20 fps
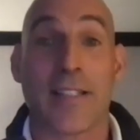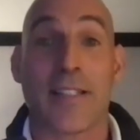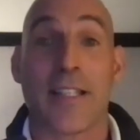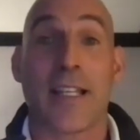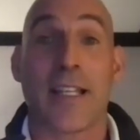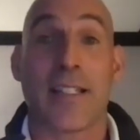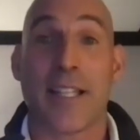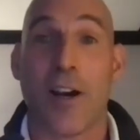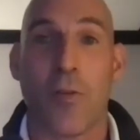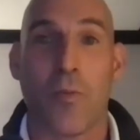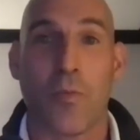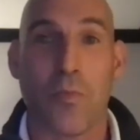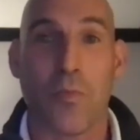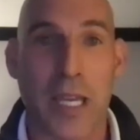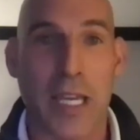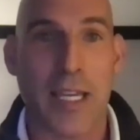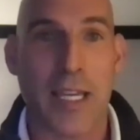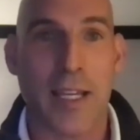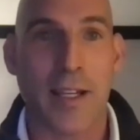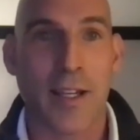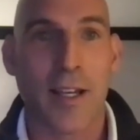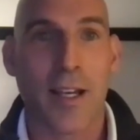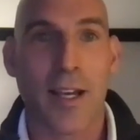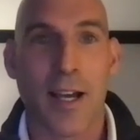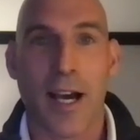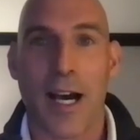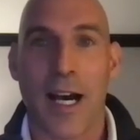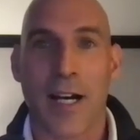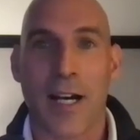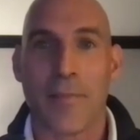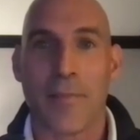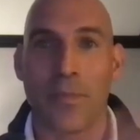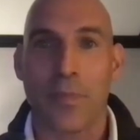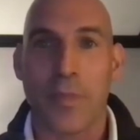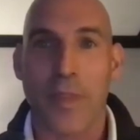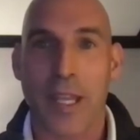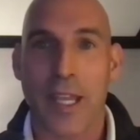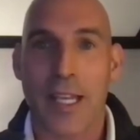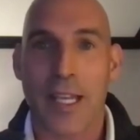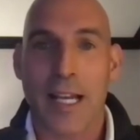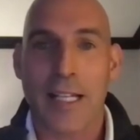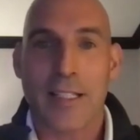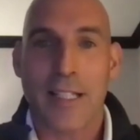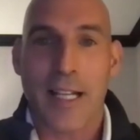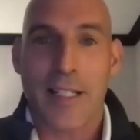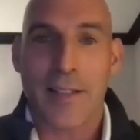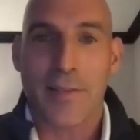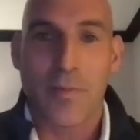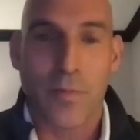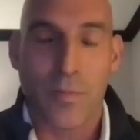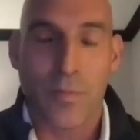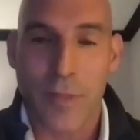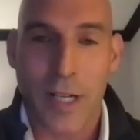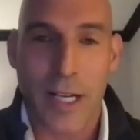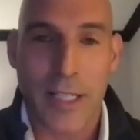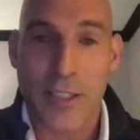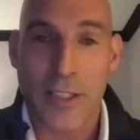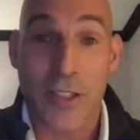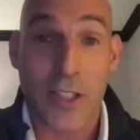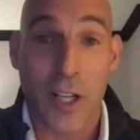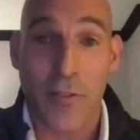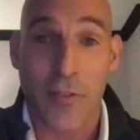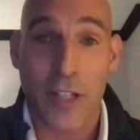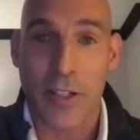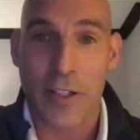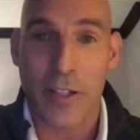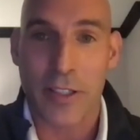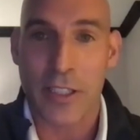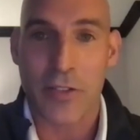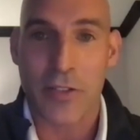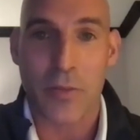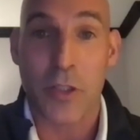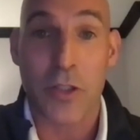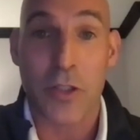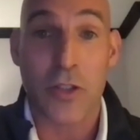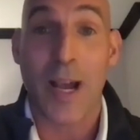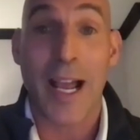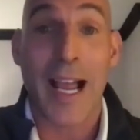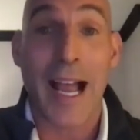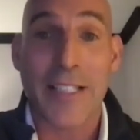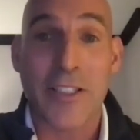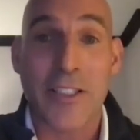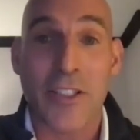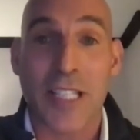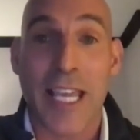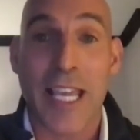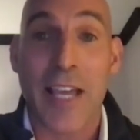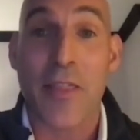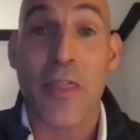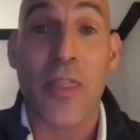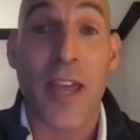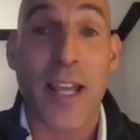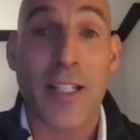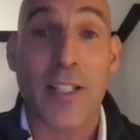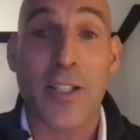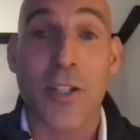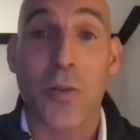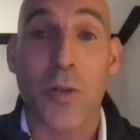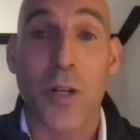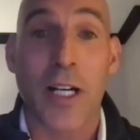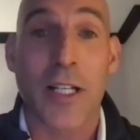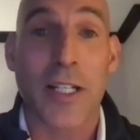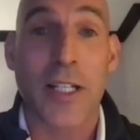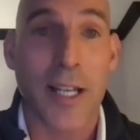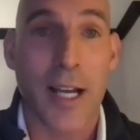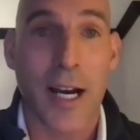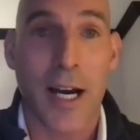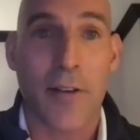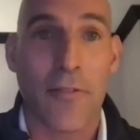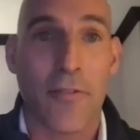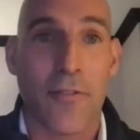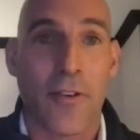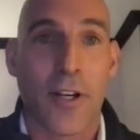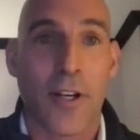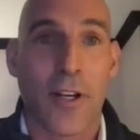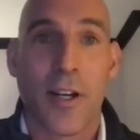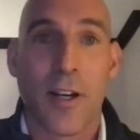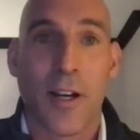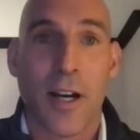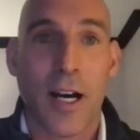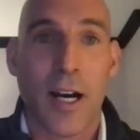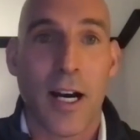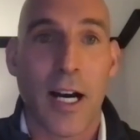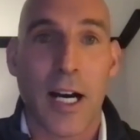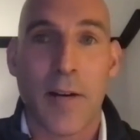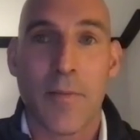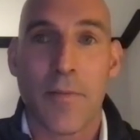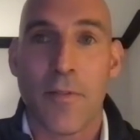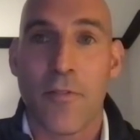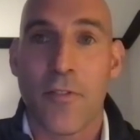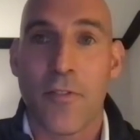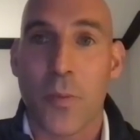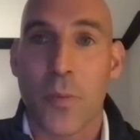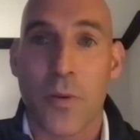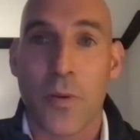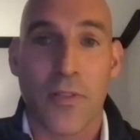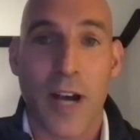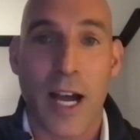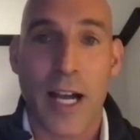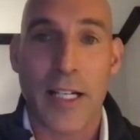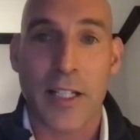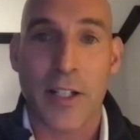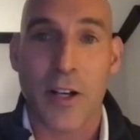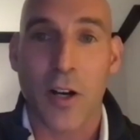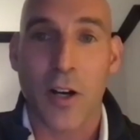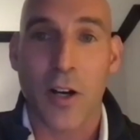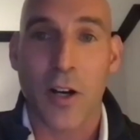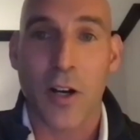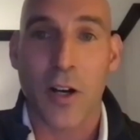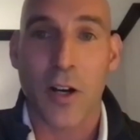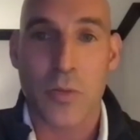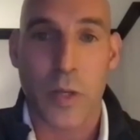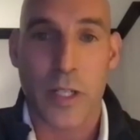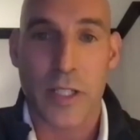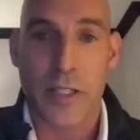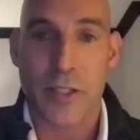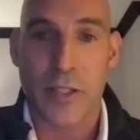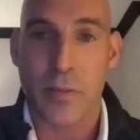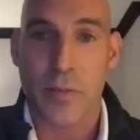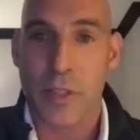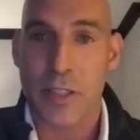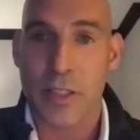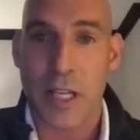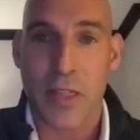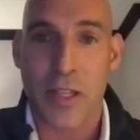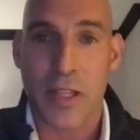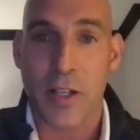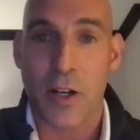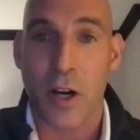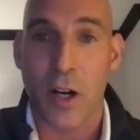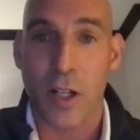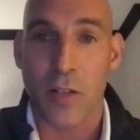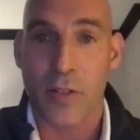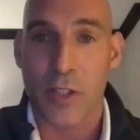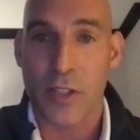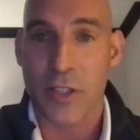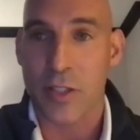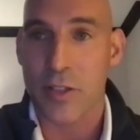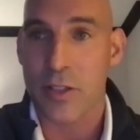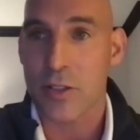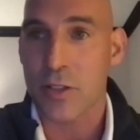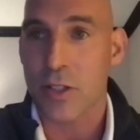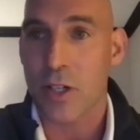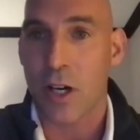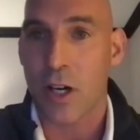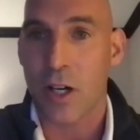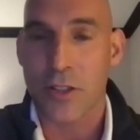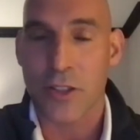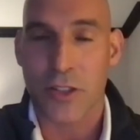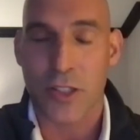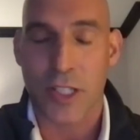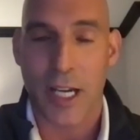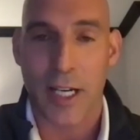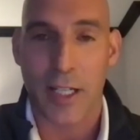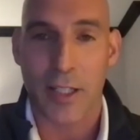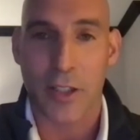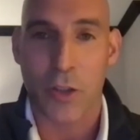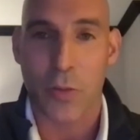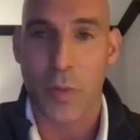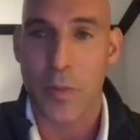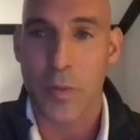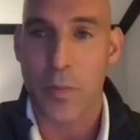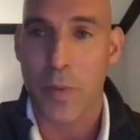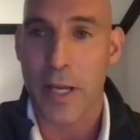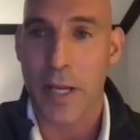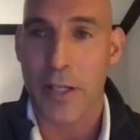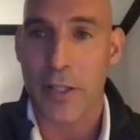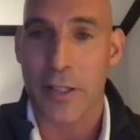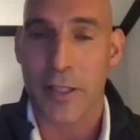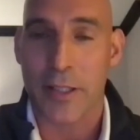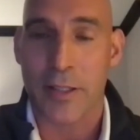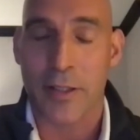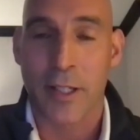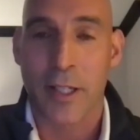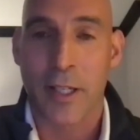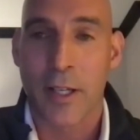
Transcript: has helped me. And I just love hearing this from you. So I just can't thank you enough for providing all these wisdom, because I think all of us on this call just got a little bit better. And